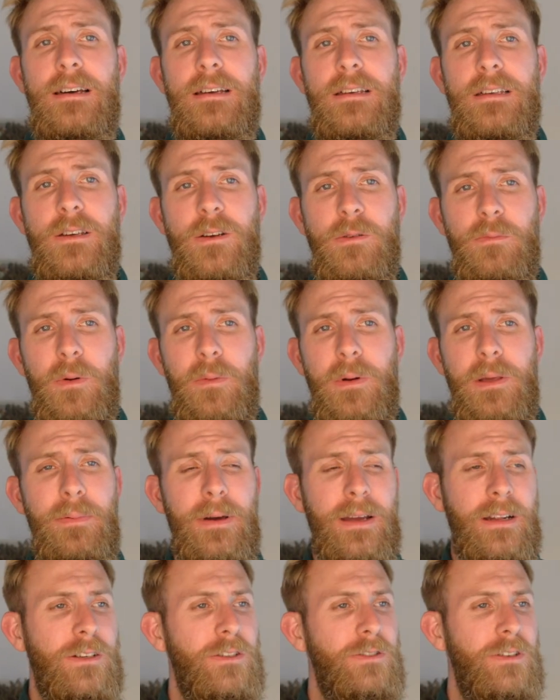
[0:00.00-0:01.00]
You can probably
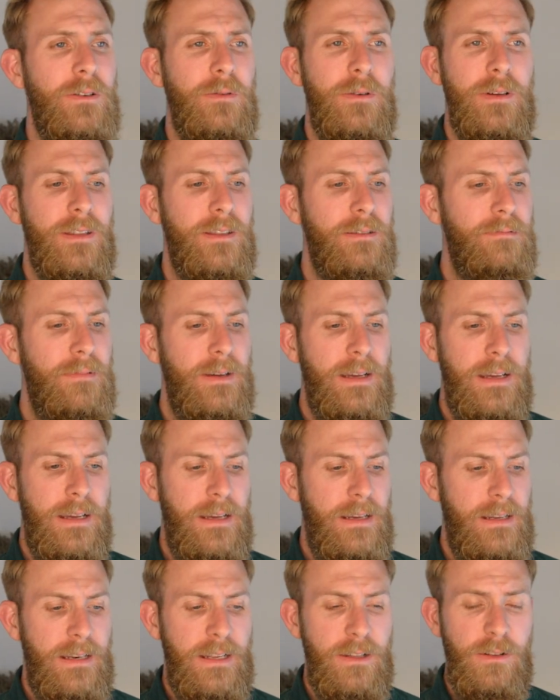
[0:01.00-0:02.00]
picture it with
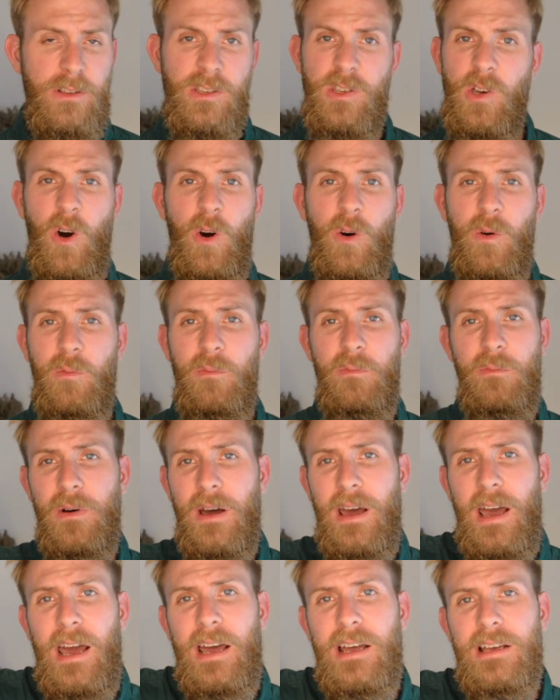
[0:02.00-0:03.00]
little
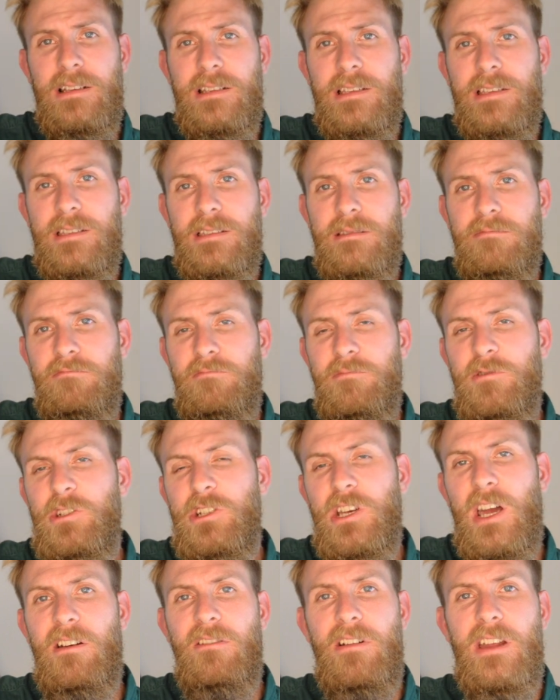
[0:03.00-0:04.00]
Tom has
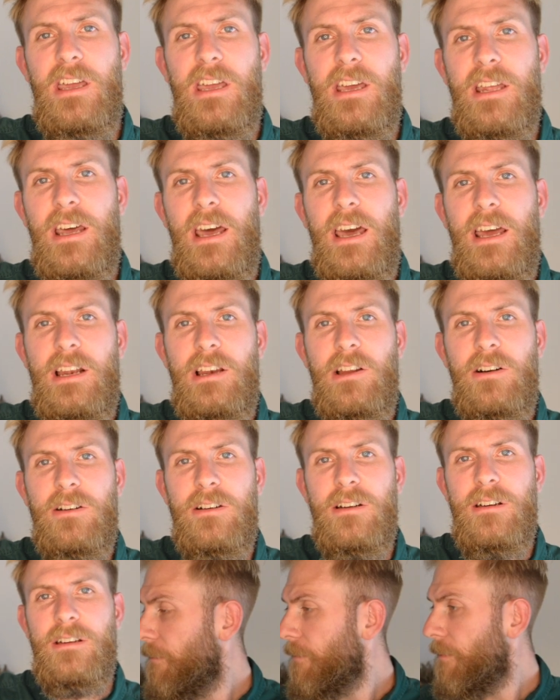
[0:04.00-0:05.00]
Jerry in a
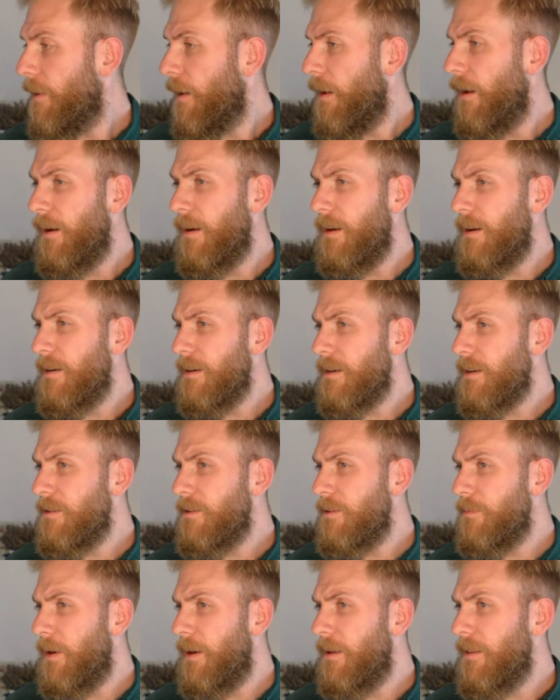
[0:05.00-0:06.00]
headlock. I could
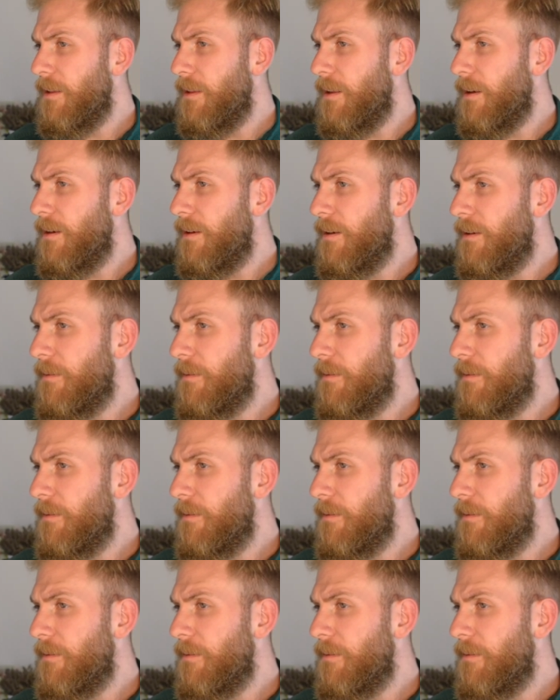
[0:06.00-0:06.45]
do better than that.